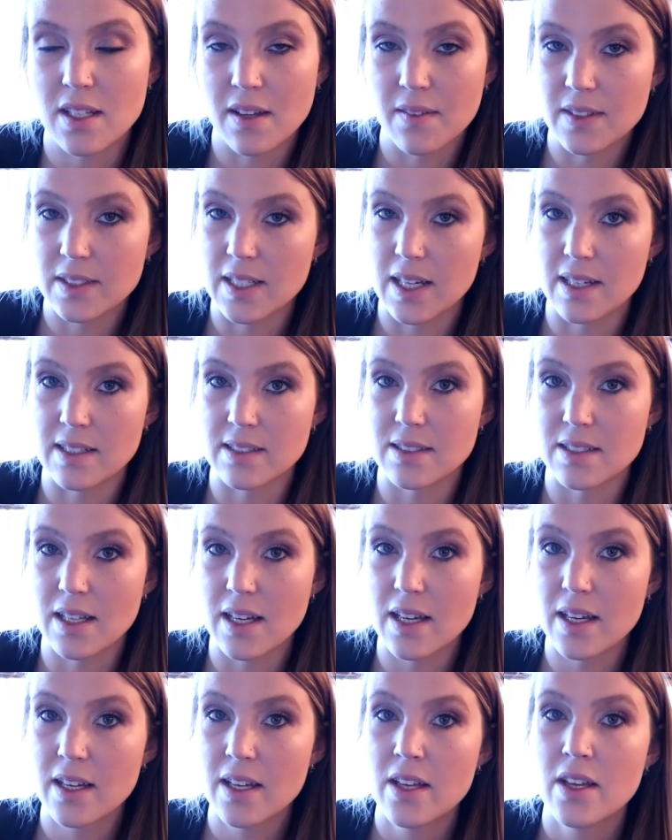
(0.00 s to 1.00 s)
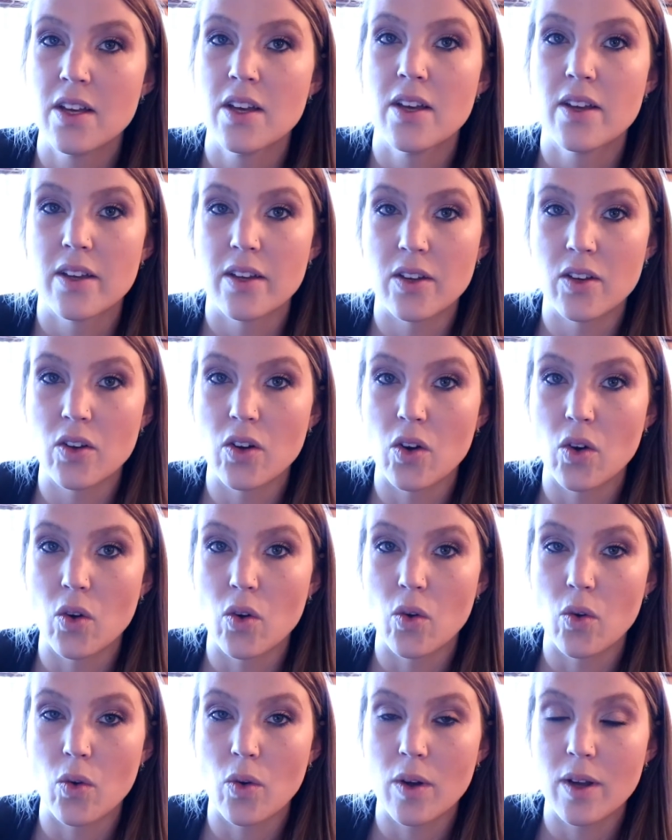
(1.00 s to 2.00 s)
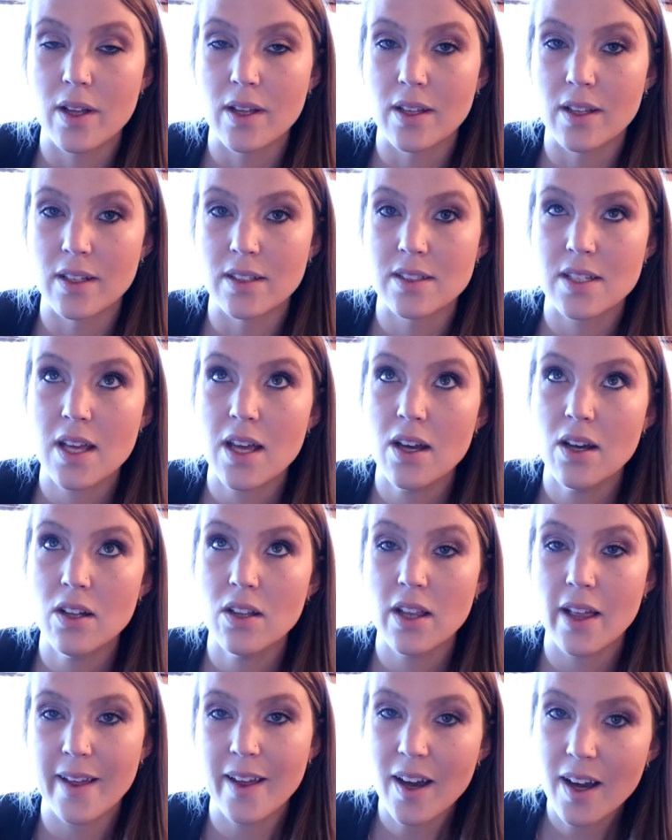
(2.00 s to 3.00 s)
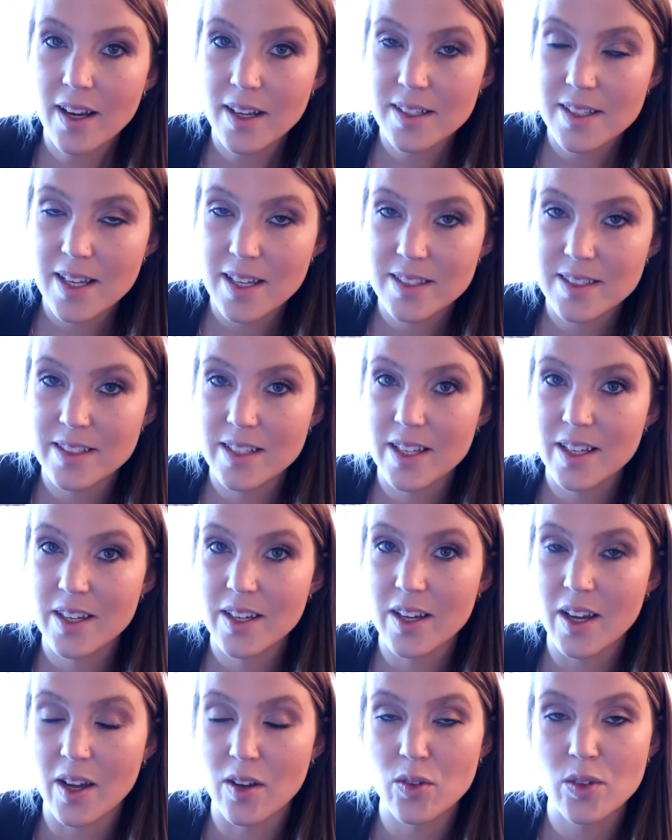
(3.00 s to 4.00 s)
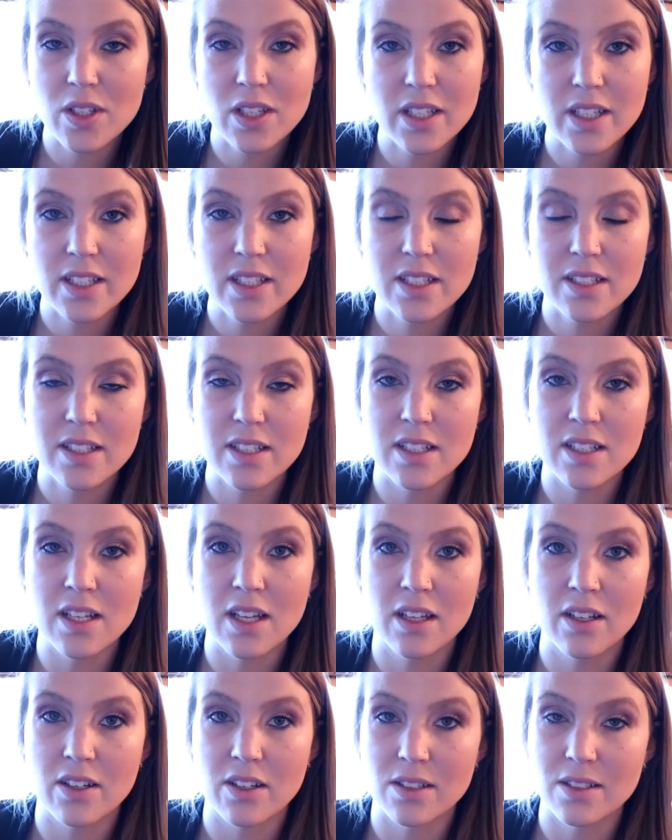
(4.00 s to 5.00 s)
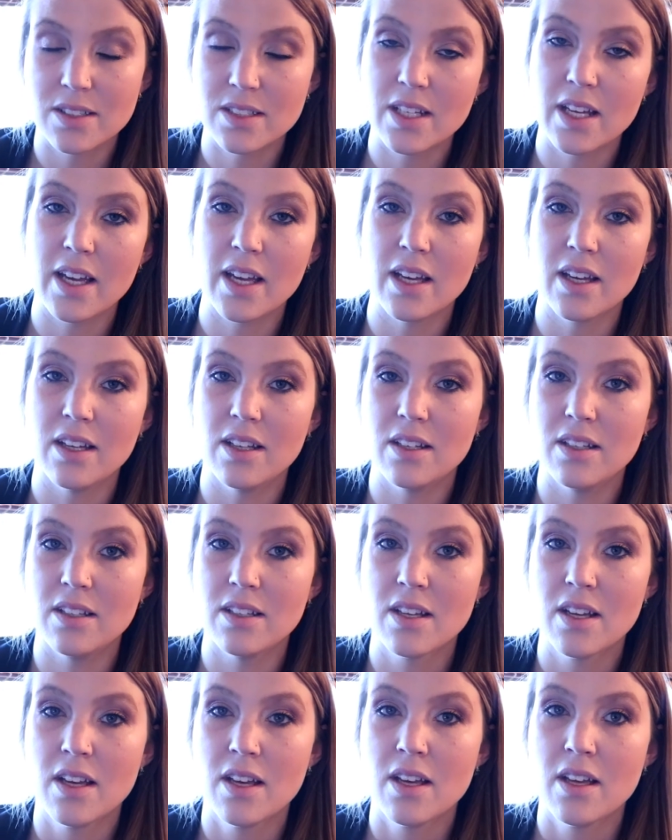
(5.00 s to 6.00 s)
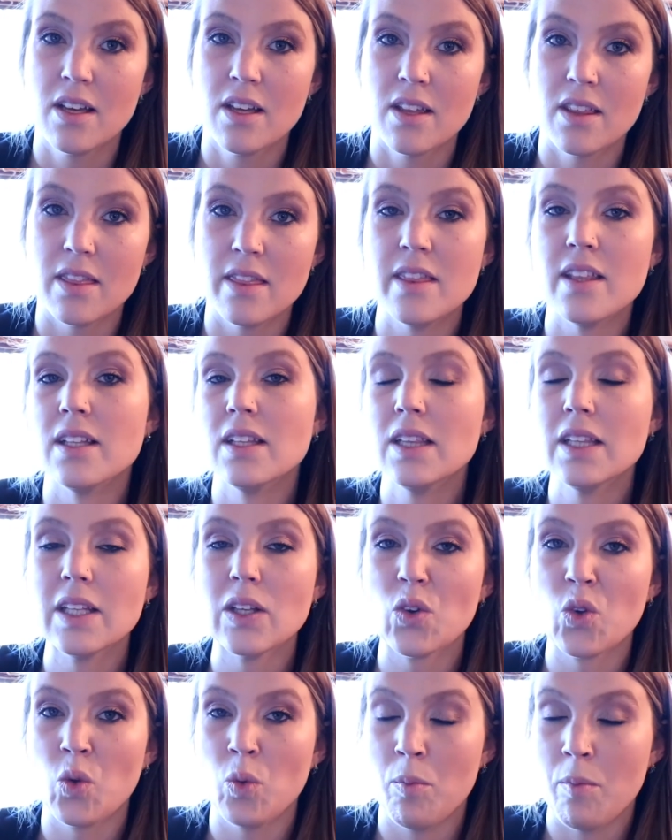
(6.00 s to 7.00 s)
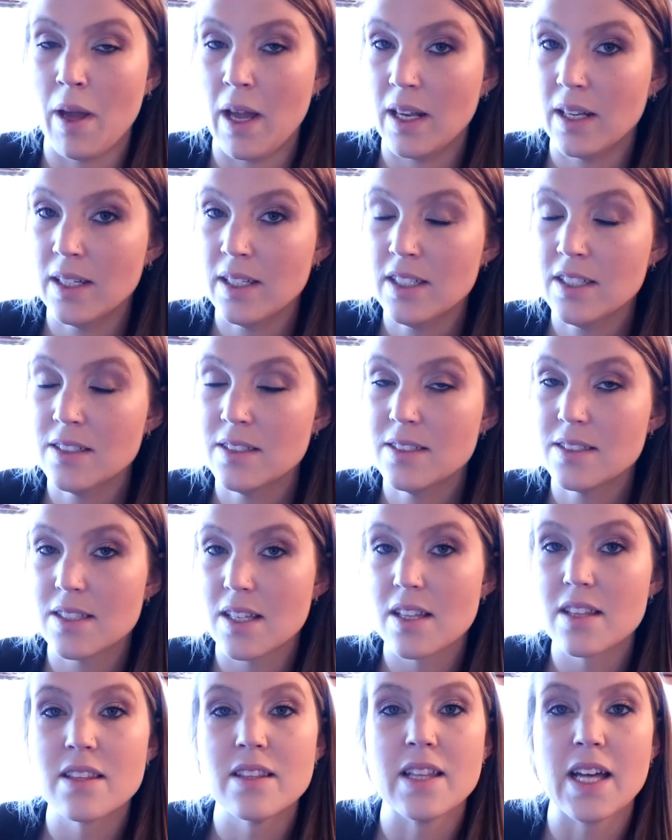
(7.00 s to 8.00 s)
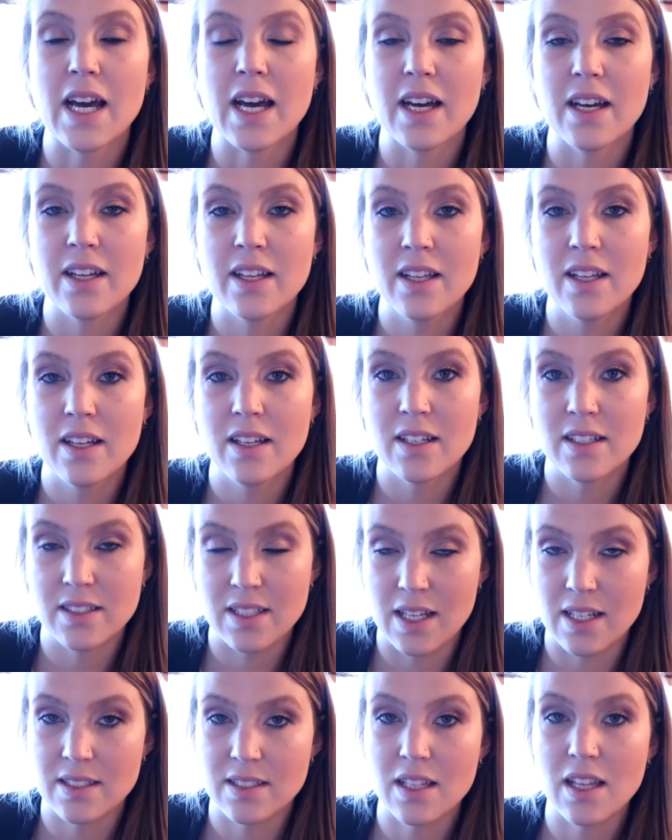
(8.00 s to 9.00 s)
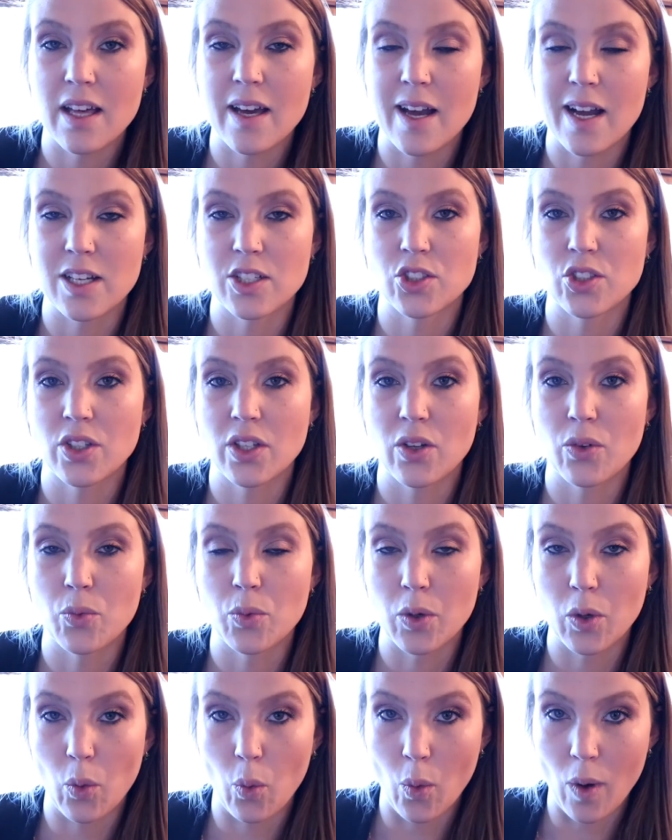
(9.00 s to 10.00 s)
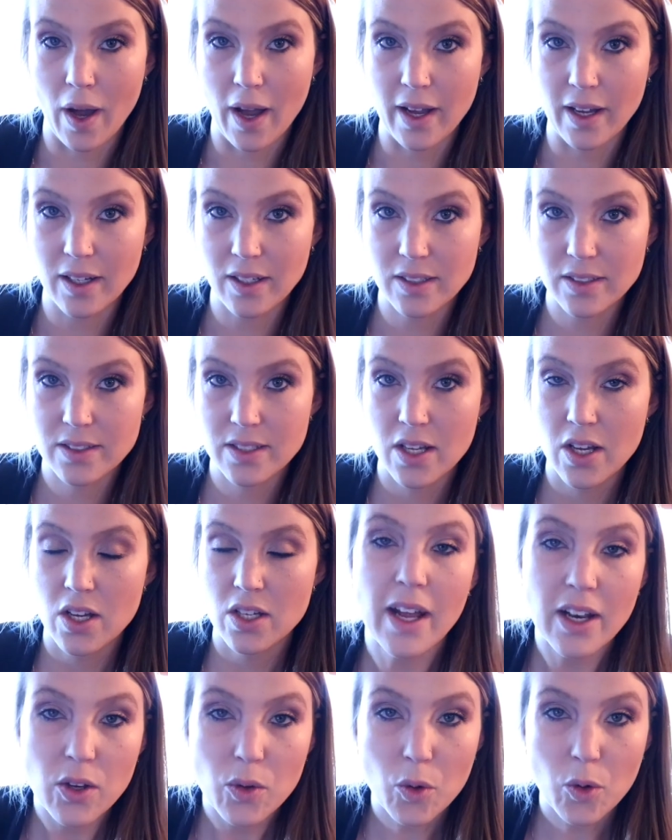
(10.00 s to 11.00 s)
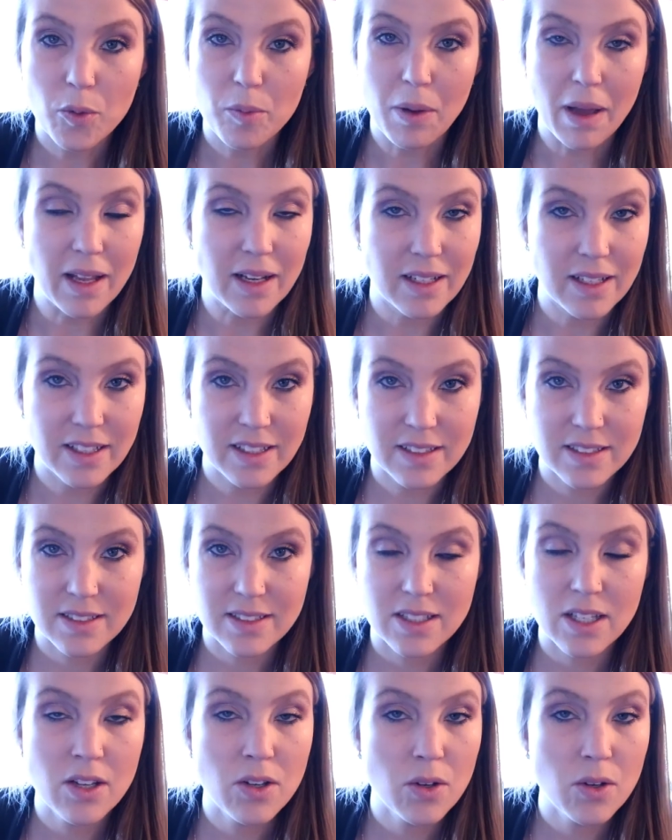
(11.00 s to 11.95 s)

of a Tesla. You know, until I got a Tesla, I really didn't understand the little maintenance that a Tesla actually requires. Annual maintenance